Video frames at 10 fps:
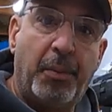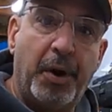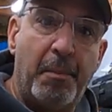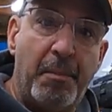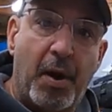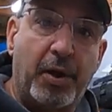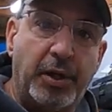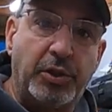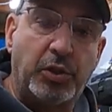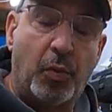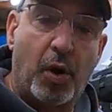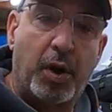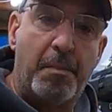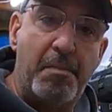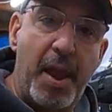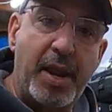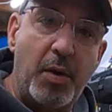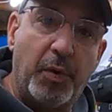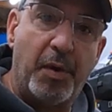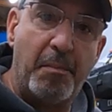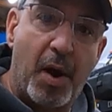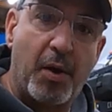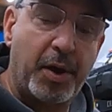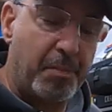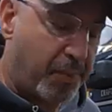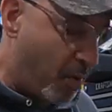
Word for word: put Americans to work, make it with American